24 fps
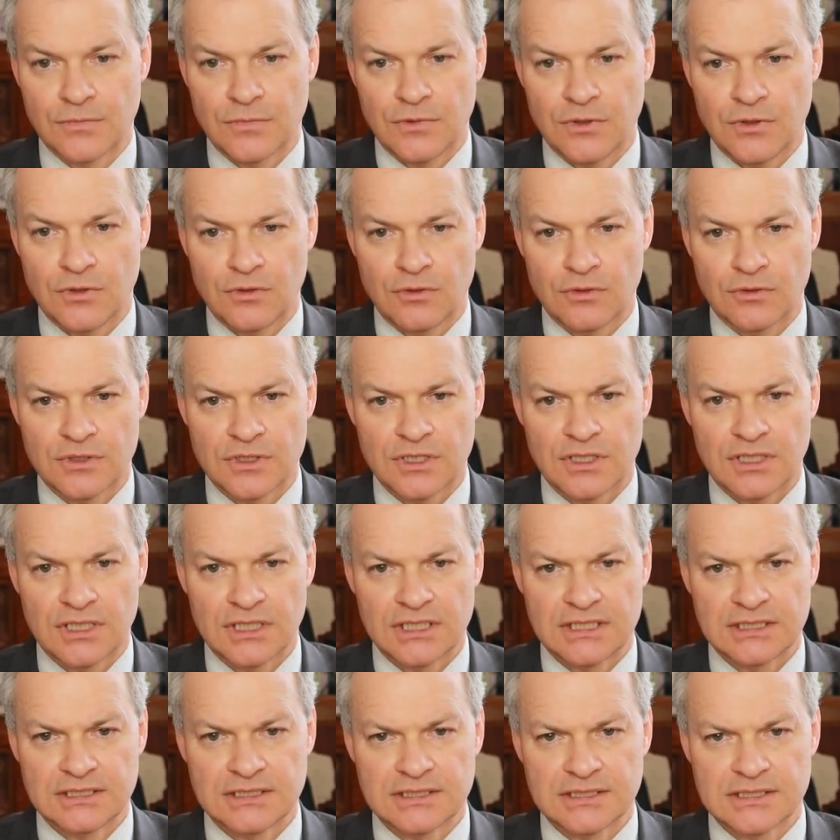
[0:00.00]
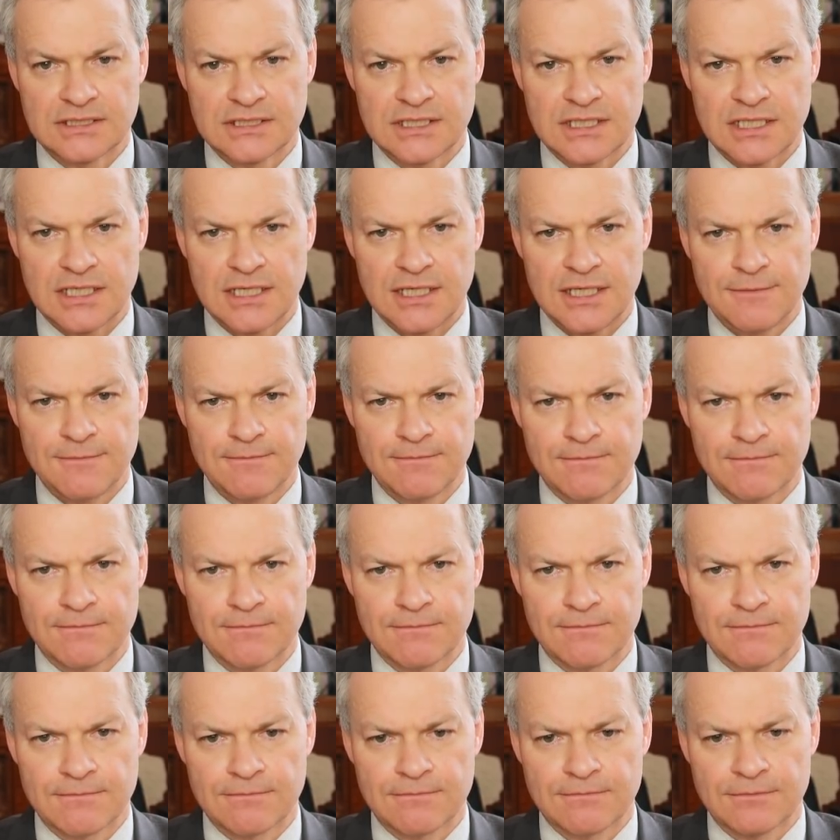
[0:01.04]
Not that I can see.
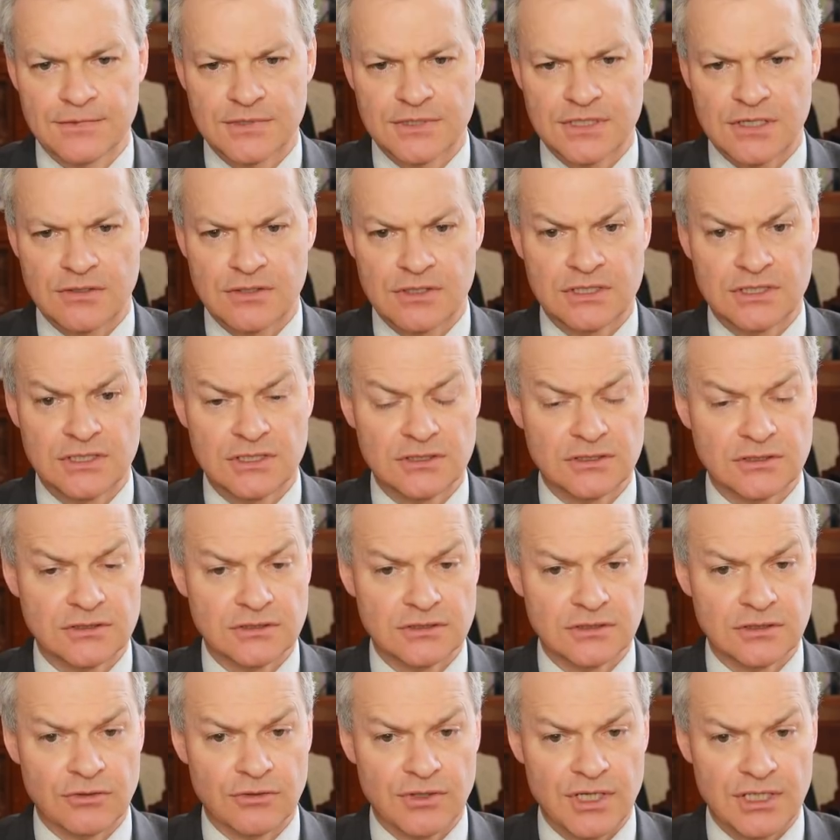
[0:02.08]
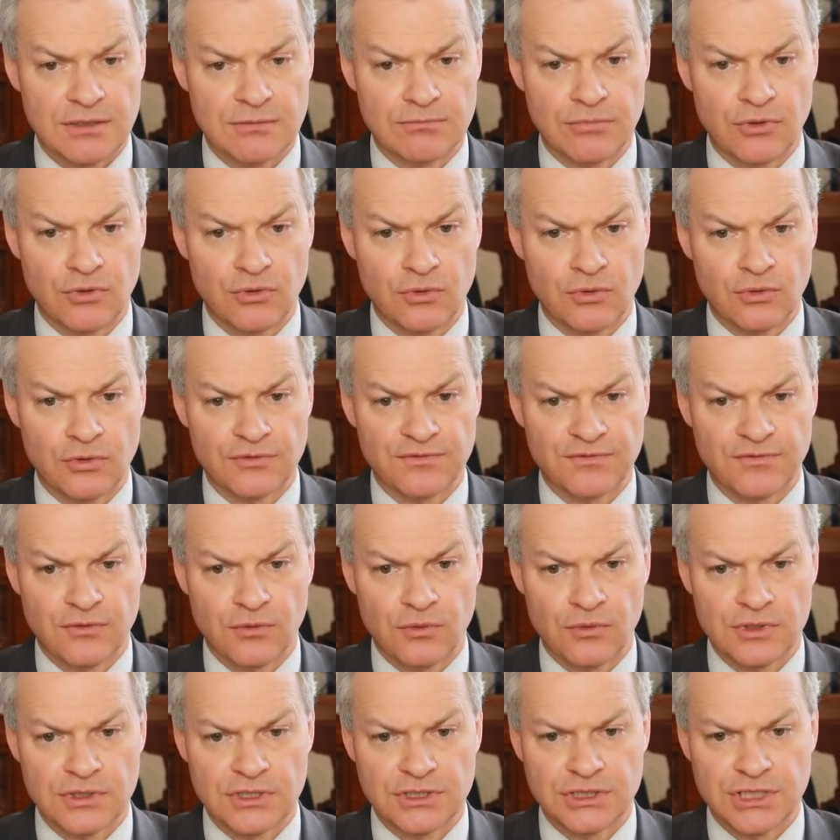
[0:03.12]
So this isn't a great board
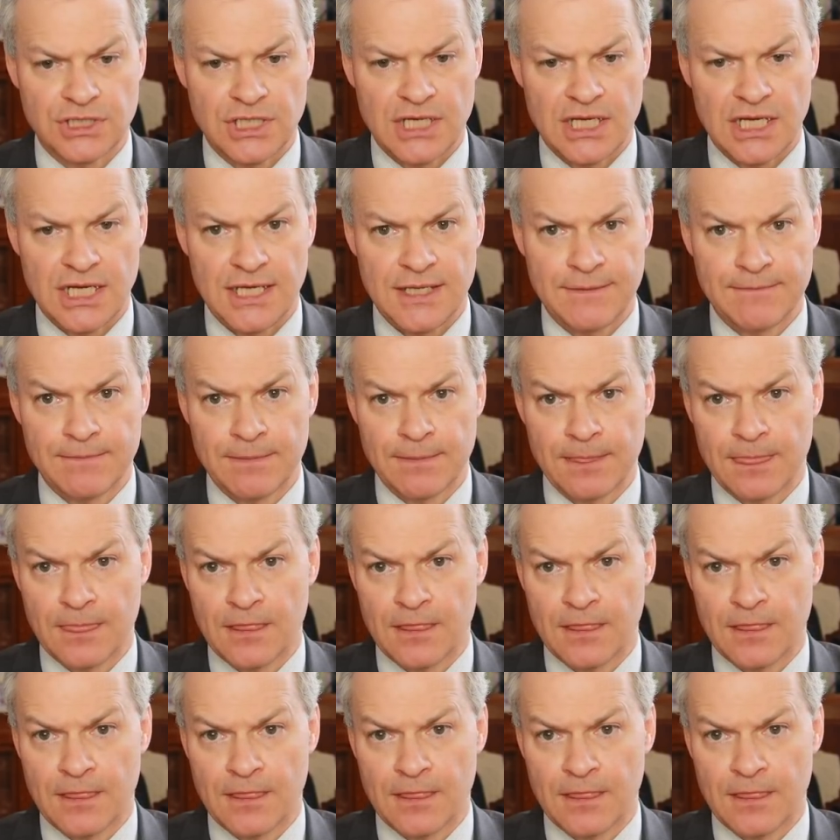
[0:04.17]
for the J.